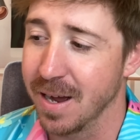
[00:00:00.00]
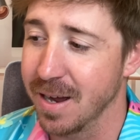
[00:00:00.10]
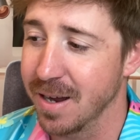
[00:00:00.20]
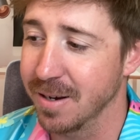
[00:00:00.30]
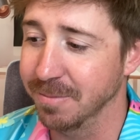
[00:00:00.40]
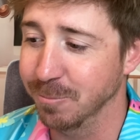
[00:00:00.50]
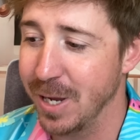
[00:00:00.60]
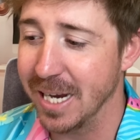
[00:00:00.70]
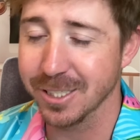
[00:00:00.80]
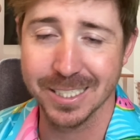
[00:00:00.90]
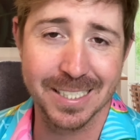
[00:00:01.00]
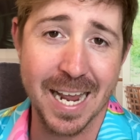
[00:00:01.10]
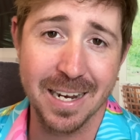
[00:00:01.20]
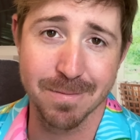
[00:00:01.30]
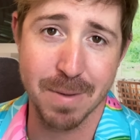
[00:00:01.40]
Um, we actually
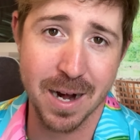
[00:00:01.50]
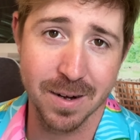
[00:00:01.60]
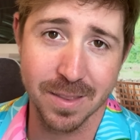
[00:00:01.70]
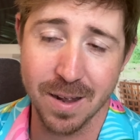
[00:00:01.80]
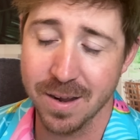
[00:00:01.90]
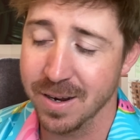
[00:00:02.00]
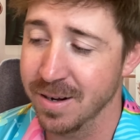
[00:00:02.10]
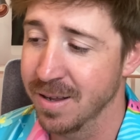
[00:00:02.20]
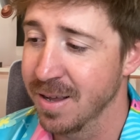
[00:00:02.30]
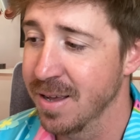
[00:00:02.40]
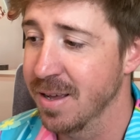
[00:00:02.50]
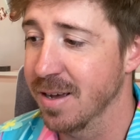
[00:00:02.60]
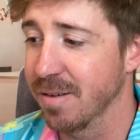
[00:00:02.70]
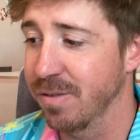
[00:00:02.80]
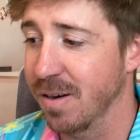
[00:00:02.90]
stayed in Marathon,
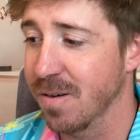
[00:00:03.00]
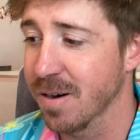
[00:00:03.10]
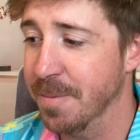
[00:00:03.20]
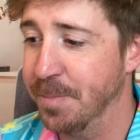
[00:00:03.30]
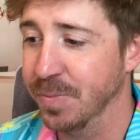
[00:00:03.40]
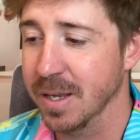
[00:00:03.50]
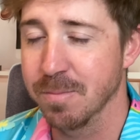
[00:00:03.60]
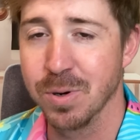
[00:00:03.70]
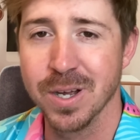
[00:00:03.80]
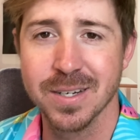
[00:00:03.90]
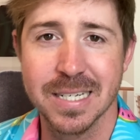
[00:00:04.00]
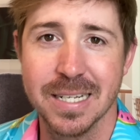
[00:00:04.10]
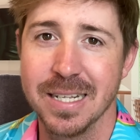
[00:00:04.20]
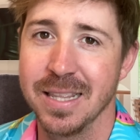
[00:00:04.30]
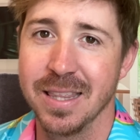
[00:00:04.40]
Florida, but
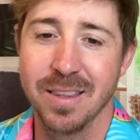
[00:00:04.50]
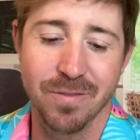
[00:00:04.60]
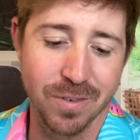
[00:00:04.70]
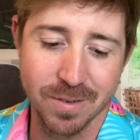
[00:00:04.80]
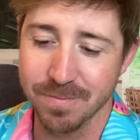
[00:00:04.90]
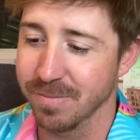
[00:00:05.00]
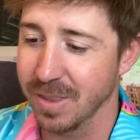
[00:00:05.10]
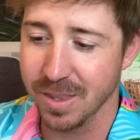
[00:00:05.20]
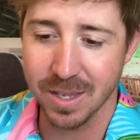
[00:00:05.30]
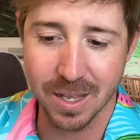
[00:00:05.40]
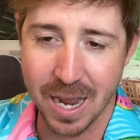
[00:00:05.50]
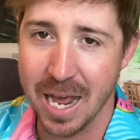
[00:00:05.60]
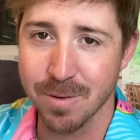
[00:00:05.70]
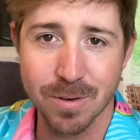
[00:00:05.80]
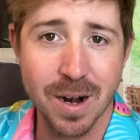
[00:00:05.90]
from
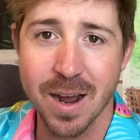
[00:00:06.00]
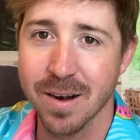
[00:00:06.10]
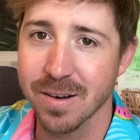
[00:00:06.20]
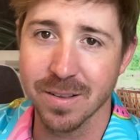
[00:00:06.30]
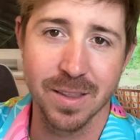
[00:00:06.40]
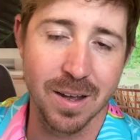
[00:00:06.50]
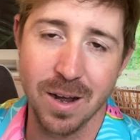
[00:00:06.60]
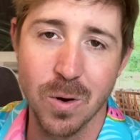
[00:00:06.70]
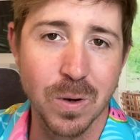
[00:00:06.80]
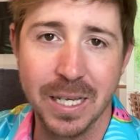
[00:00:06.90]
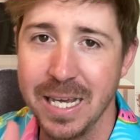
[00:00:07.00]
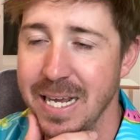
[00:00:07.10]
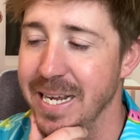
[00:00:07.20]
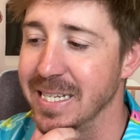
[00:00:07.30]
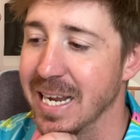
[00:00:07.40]
Alvarado, the whole
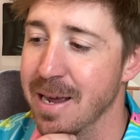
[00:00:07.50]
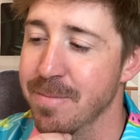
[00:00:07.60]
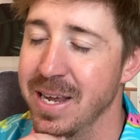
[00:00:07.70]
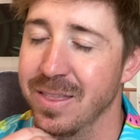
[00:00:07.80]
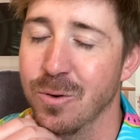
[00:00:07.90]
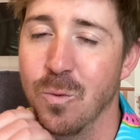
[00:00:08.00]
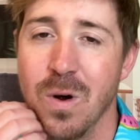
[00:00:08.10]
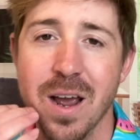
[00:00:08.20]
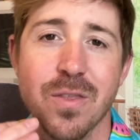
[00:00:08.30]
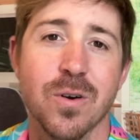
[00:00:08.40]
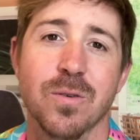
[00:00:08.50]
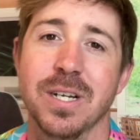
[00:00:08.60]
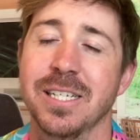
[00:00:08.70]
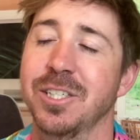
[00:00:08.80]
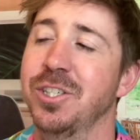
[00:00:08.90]
Keys, I mean, the weather
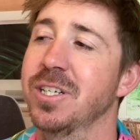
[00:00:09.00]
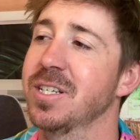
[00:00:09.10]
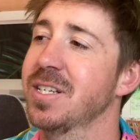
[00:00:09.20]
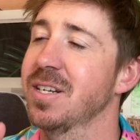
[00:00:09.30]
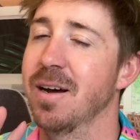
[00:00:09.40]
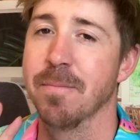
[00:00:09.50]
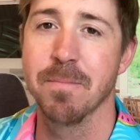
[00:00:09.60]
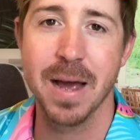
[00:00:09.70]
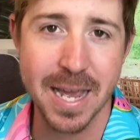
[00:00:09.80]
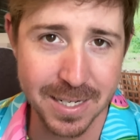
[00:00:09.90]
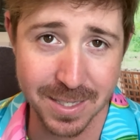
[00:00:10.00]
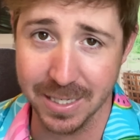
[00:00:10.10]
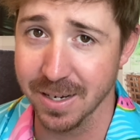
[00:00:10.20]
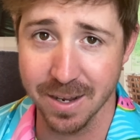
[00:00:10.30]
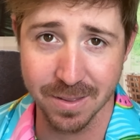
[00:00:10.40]
is just
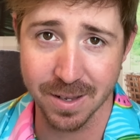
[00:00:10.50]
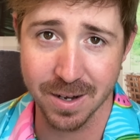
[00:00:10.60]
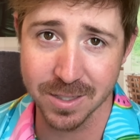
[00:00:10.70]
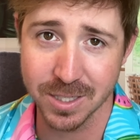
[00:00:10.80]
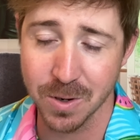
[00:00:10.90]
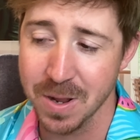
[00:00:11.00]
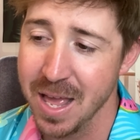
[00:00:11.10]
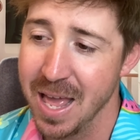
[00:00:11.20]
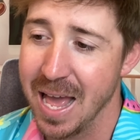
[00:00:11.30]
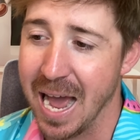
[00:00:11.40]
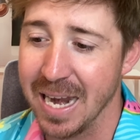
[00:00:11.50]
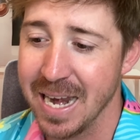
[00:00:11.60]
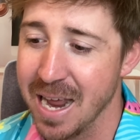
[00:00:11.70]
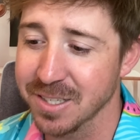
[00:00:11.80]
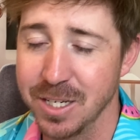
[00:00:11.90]
amazing down there. So I
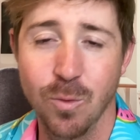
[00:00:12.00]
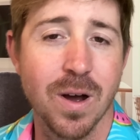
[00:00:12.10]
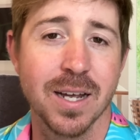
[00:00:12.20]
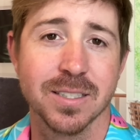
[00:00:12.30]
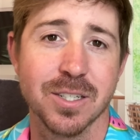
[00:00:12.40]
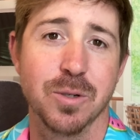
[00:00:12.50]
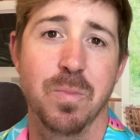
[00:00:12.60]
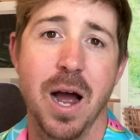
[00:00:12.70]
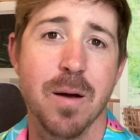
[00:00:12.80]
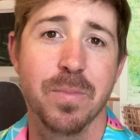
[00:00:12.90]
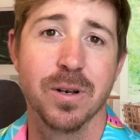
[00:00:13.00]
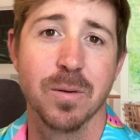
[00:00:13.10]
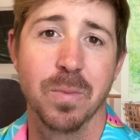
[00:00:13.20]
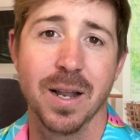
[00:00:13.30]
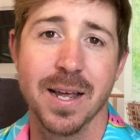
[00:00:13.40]
now see why it's such a popular
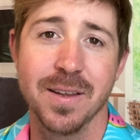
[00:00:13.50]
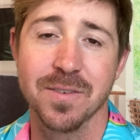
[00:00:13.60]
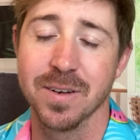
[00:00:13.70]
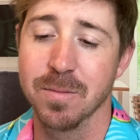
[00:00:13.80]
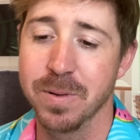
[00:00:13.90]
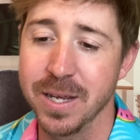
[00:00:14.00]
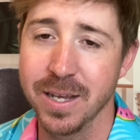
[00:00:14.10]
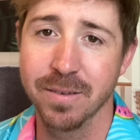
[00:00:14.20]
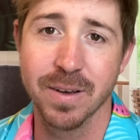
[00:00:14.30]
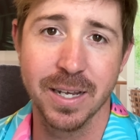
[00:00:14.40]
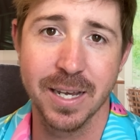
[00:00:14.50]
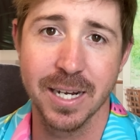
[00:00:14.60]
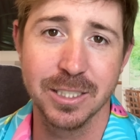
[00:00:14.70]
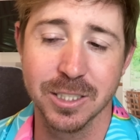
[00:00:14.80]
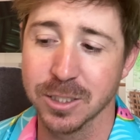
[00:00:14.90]
place and a big
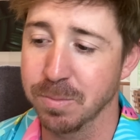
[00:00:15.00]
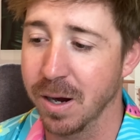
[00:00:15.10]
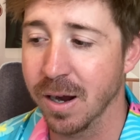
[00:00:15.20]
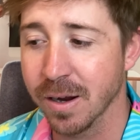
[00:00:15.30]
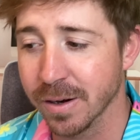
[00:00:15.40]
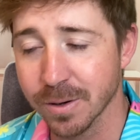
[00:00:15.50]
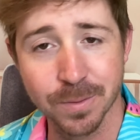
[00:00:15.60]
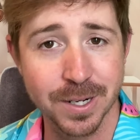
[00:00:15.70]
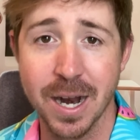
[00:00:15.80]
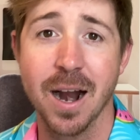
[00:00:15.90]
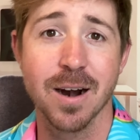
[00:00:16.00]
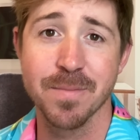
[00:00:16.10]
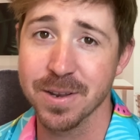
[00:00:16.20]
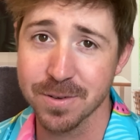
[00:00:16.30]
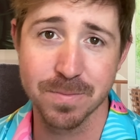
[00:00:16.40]
vacation spot or
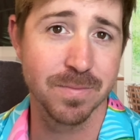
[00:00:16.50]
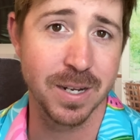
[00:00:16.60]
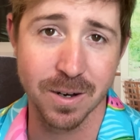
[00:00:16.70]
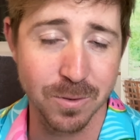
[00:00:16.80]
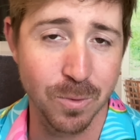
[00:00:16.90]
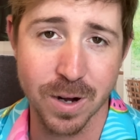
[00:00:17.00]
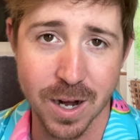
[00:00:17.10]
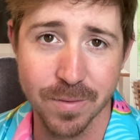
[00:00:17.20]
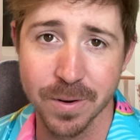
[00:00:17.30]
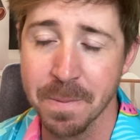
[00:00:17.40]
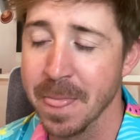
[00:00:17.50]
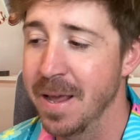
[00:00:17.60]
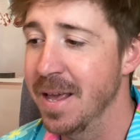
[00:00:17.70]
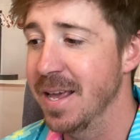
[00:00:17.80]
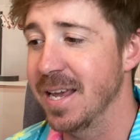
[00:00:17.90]
retirement, you know, whatever,
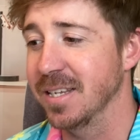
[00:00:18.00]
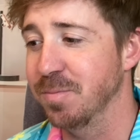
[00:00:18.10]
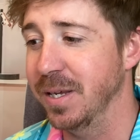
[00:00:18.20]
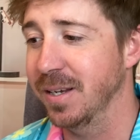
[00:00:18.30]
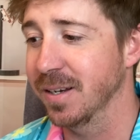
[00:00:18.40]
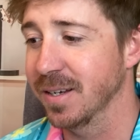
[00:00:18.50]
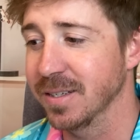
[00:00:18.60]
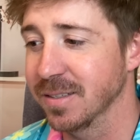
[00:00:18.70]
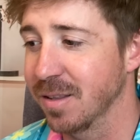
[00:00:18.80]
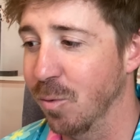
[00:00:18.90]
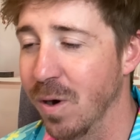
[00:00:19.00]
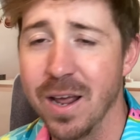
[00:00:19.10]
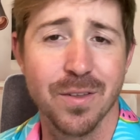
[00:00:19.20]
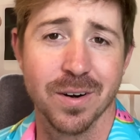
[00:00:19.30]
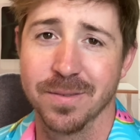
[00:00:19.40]
is because the
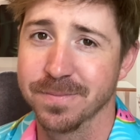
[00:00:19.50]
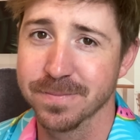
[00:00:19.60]
weather